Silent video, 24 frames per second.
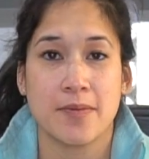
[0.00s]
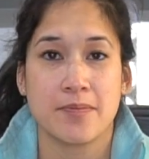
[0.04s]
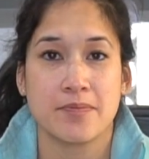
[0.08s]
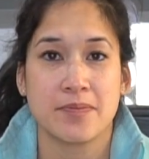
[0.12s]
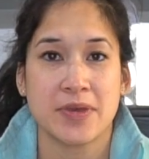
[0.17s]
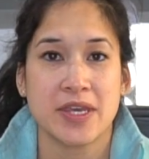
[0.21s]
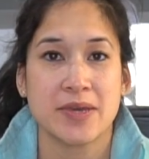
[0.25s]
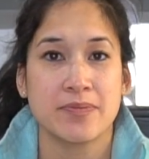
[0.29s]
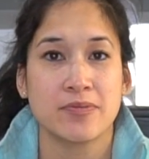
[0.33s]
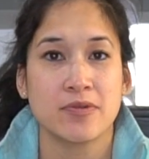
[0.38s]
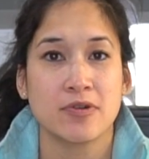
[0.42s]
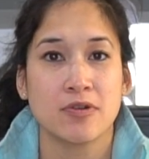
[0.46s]

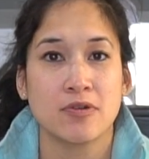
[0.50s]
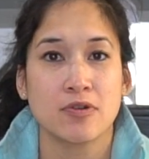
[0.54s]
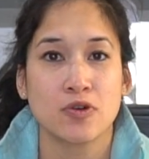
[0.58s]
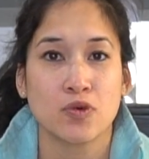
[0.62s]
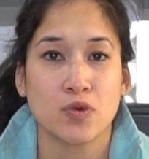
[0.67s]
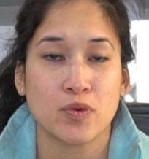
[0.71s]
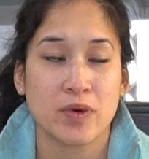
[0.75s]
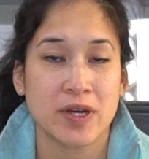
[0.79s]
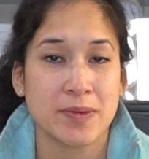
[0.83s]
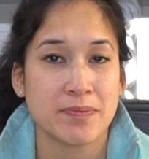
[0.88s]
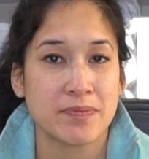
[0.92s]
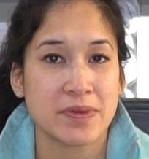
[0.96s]
People
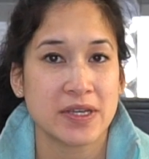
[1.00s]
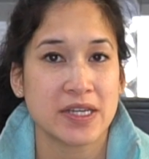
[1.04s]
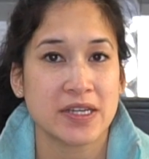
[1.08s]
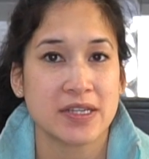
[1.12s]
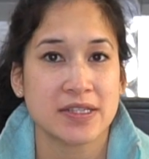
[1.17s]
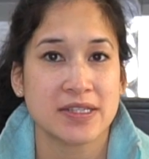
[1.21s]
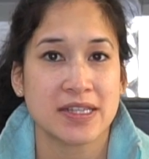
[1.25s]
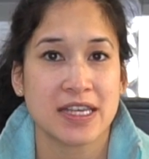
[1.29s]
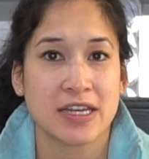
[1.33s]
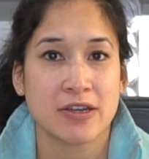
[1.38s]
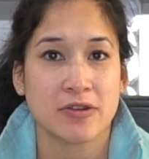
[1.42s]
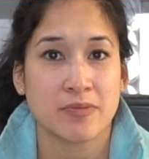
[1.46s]
quit
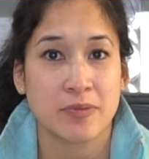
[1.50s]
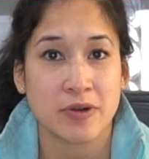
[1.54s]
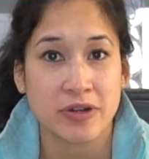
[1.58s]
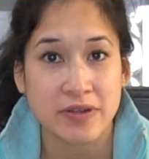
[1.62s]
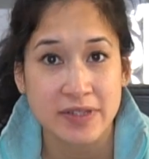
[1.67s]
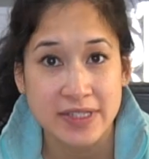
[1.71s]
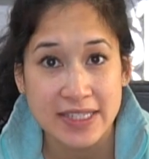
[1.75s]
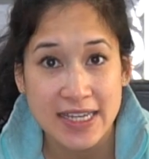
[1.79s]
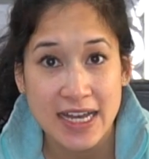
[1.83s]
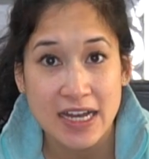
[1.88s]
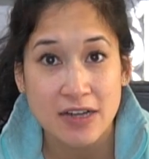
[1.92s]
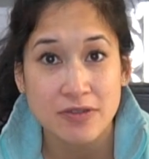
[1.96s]
because they were
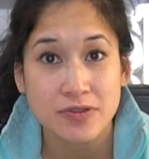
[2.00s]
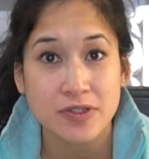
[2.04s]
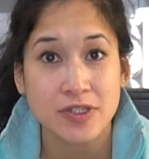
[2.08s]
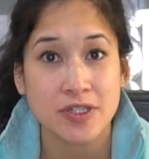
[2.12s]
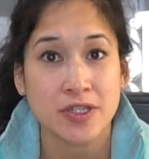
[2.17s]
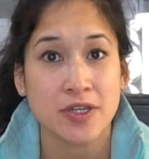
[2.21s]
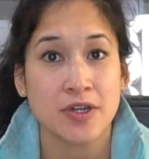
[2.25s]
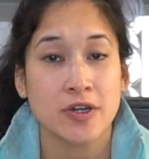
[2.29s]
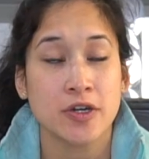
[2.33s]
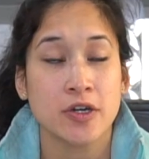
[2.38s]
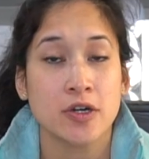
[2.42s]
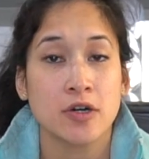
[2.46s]
burnt out,
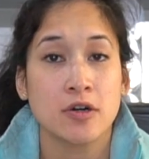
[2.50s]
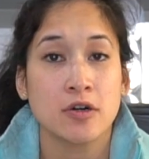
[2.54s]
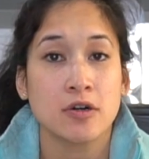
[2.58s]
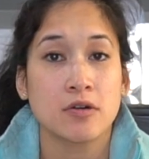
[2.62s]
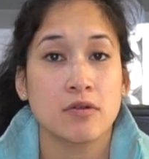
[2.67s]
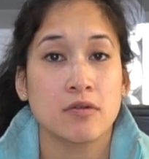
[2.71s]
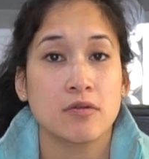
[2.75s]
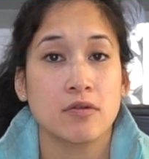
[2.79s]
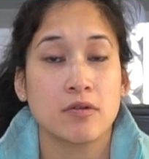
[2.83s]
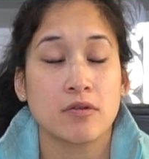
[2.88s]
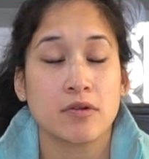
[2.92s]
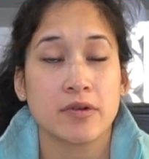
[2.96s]

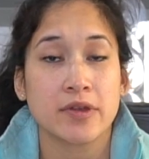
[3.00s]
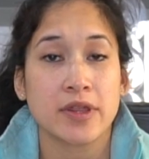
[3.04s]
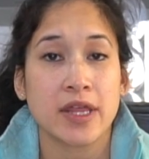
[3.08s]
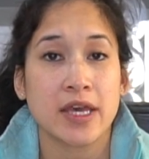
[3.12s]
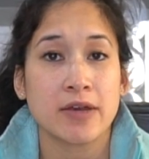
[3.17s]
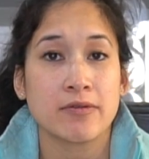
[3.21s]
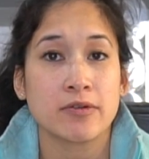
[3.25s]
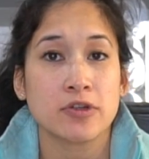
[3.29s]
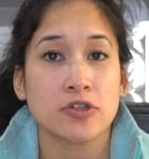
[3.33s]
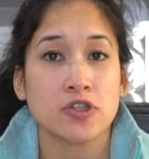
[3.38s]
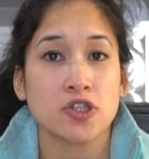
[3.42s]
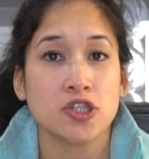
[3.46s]
or they
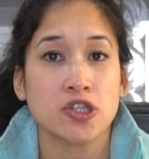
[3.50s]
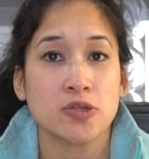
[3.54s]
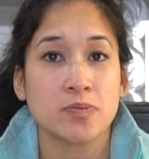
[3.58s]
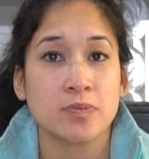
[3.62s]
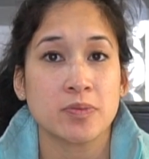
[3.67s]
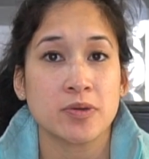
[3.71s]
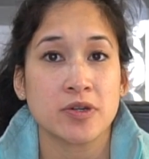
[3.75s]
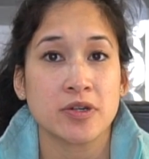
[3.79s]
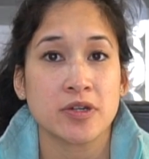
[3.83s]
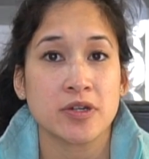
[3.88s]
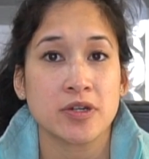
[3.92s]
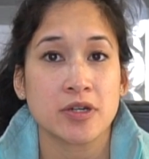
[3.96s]
were
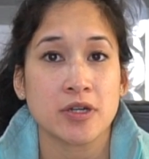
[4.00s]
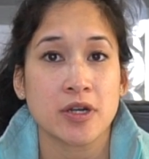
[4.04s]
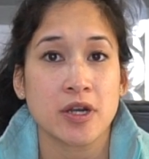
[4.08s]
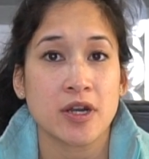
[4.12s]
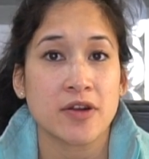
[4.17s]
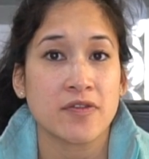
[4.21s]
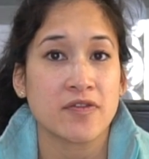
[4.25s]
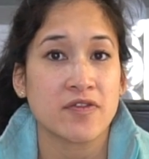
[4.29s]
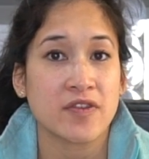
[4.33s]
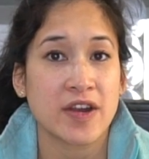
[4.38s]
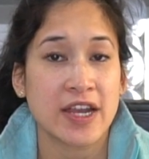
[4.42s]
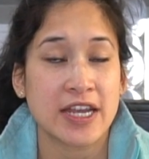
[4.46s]
super
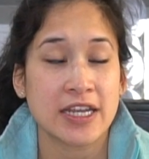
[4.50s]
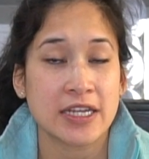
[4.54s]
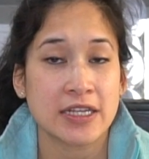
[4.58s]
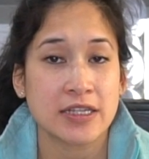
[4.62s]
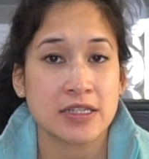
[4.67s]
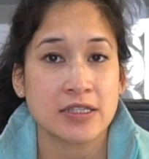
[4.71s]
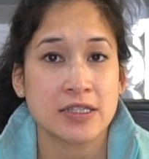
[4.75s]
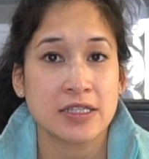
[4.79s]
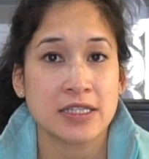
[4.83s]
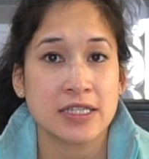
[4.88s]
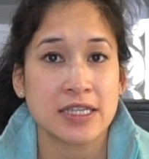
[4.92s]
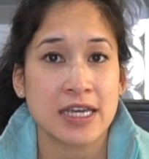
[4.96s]

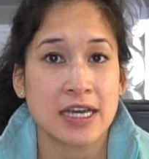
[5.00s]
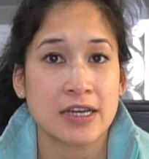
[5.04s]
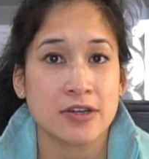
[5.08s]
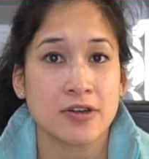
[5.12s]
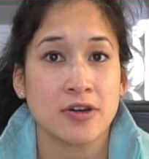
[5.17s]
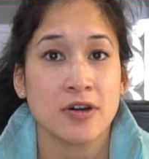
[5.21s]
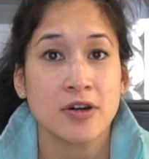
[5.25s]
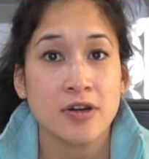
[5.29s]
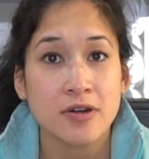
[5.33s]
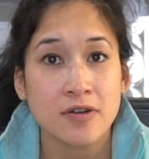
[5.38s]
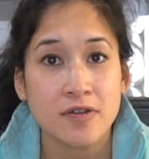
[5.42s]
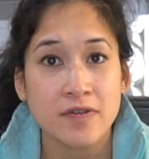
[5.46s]
afraid to get
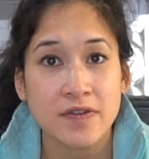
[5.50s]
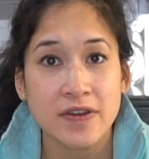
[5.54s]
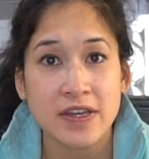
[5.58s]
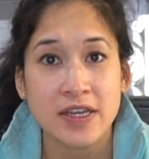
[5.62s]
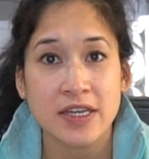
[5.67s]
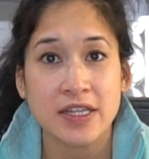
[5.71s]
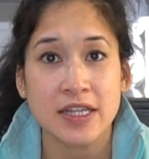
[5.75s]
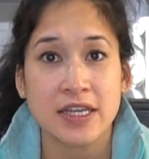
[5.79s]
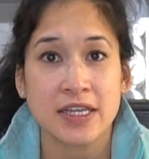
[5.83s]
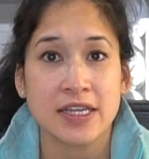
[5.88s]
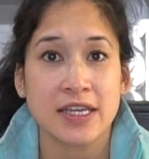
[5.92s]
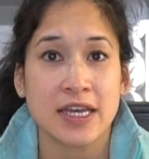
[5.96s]

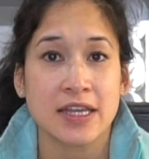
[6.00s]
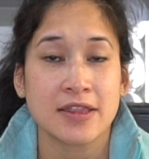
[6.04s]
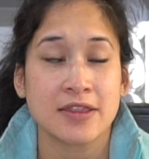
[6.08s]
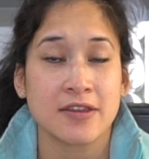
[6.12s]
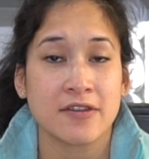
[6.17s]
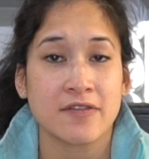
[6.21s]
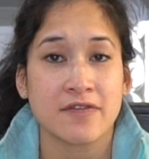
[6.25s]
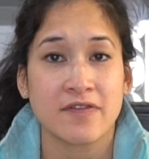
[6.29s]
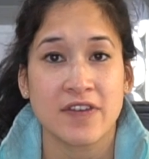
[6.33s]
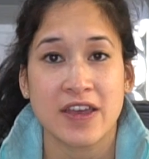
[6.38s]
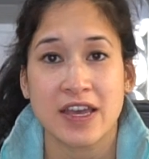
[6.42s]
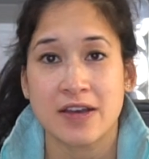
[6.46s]
COVID and get
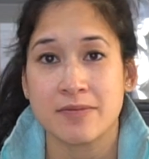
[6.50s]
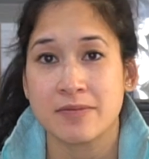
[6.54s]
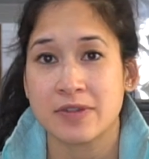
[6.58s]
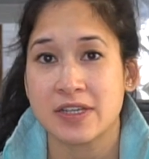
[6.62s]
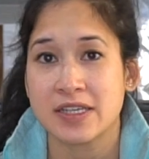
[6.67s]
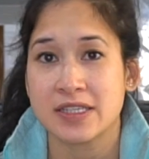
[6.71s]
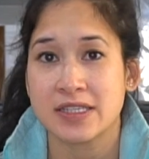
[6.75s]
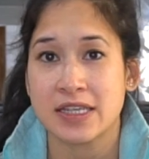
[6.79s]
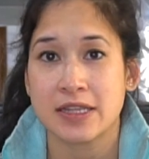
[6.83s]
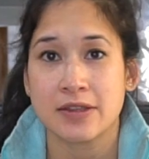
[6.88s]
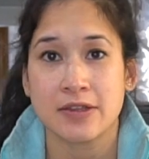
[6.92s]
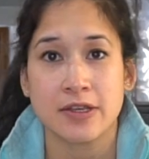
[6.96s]
their
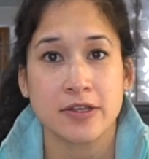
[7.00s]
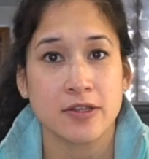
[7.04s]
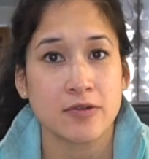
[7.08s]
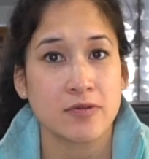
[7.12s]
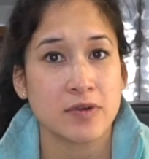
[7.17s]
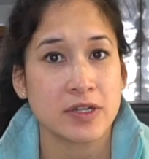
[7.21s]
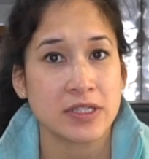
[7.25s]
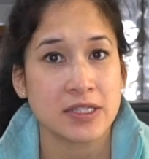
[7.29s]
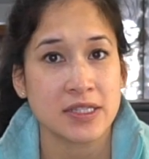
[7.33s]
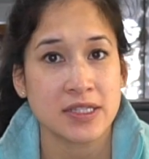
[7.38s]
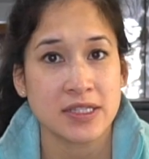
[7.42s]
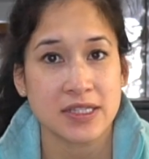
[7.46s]
families and little
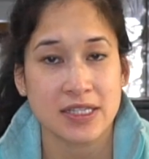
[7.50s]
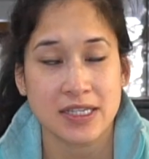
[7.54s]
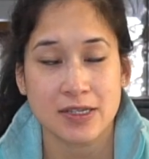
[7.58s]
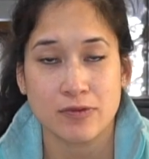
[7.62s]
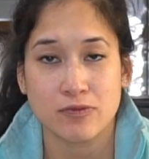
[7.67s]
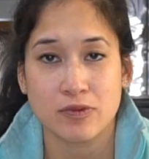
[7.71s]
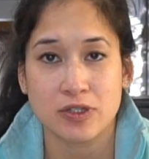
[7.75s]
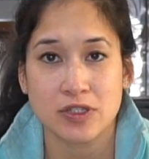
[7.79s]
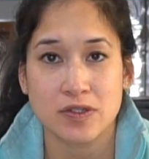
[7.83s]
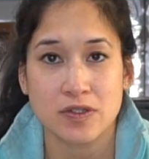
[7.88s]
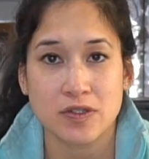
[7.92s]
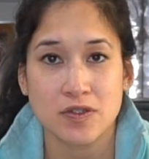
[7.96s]
ones sick,
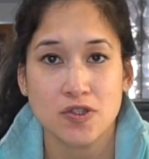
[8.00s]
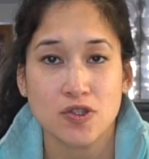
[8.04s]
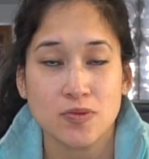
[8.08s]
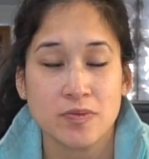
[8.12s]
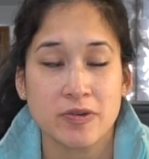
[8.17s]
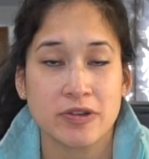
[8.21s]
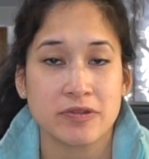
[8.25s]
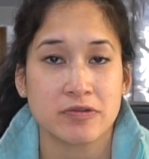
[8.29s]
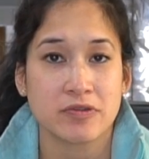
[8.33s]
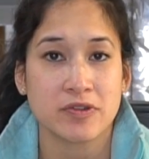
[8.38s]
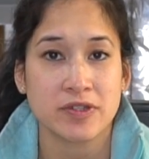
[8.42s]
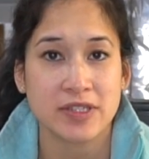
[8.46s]
which is
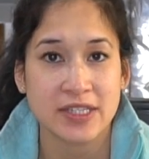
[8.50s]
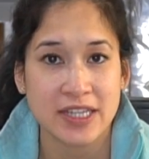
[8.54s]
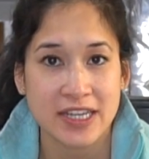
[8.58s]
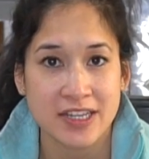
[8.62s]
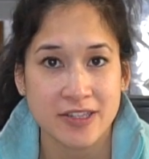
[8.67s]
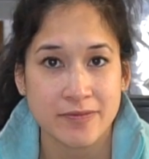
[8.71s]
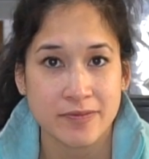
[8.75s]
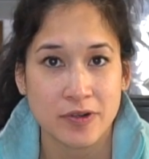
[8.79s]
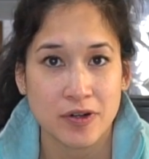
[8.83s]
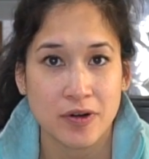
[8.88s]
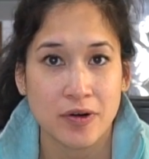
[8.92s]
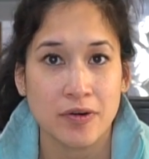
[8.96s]
super
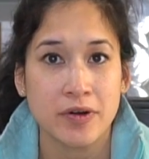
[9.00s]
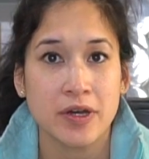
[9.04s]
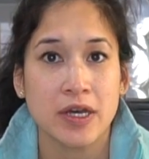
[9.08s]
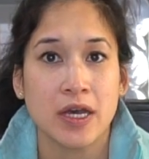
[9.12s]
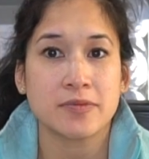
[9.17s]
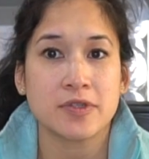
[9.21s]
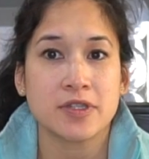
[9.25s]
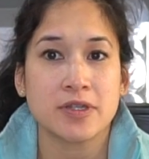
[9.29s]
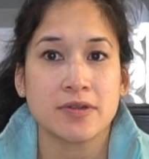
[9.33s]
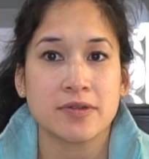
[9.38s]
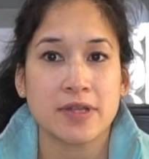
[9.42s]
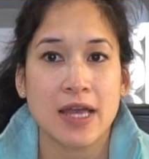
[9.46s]
understandable.
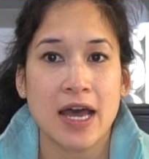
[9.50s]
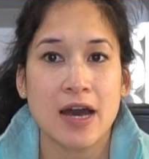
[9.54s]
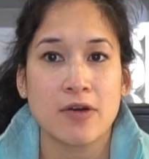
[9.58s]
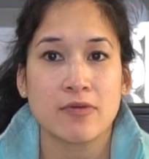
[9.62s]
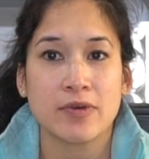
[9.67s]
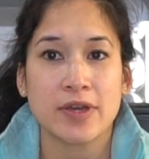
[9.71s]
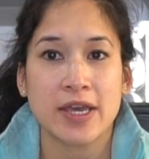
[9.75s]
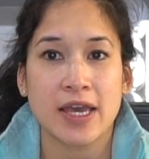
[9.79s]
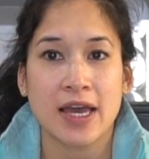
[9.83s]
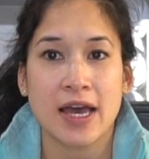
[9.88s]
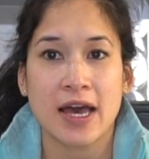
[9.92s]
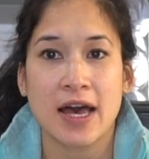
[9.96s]
So now
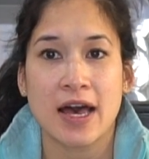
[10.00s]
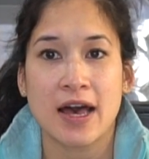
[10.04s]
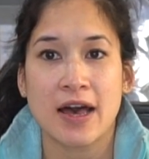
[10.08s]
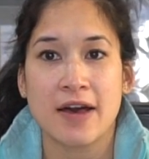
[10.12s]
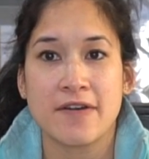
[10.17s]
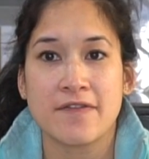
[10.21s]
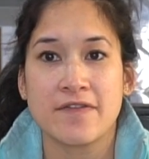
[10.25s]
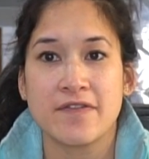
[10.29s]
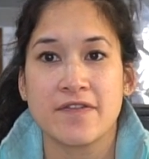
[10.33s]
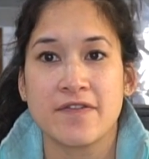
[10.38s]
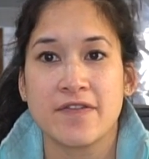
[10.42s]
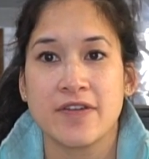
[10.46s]
we
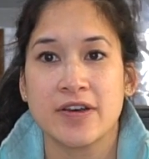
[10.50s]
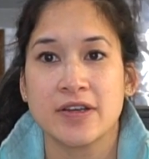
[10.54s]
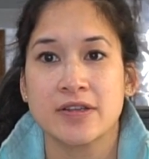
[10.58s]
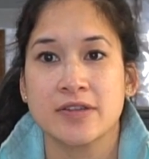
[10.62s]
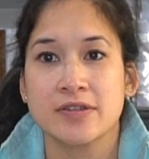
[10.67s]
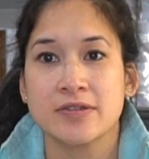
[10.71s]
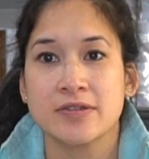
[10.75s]
have